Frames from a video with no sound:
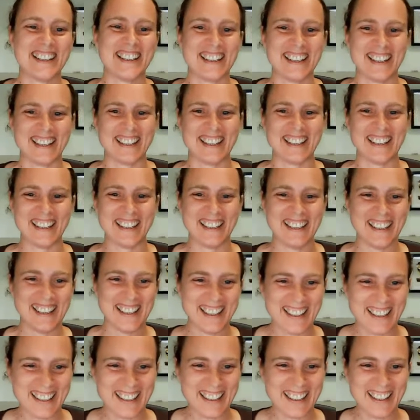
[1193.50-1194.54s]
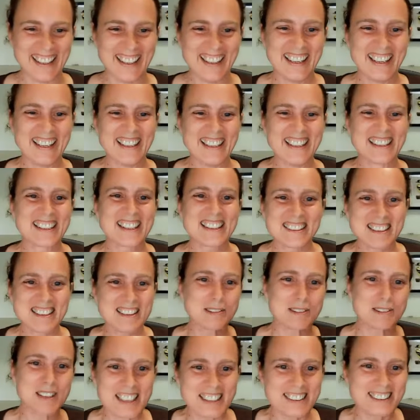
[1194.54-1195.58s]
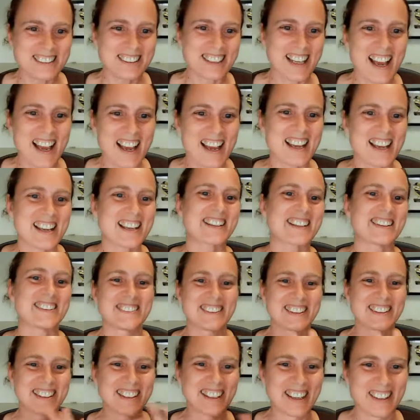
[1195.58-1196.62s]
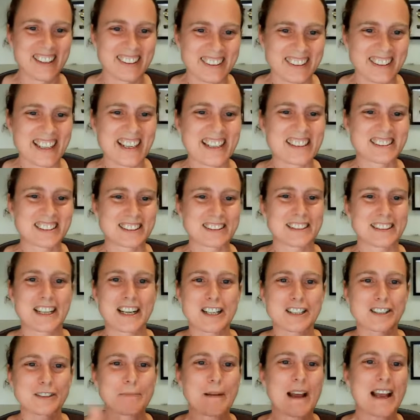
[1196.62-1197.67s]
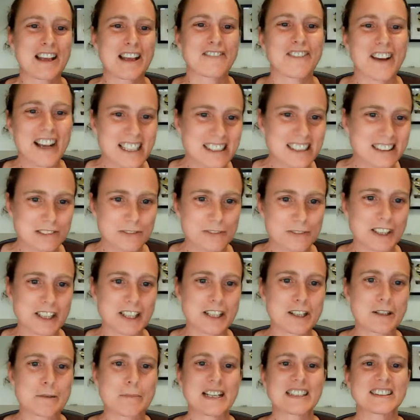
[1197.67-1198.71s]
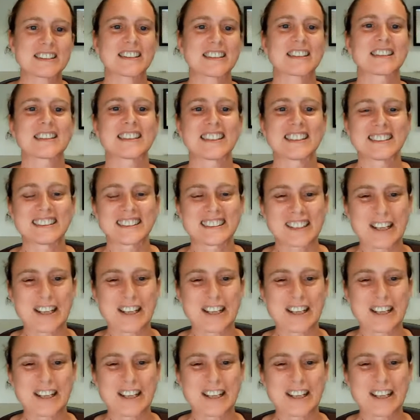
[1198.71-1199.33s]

This is what it's like. You know, here's my advice for you, basically.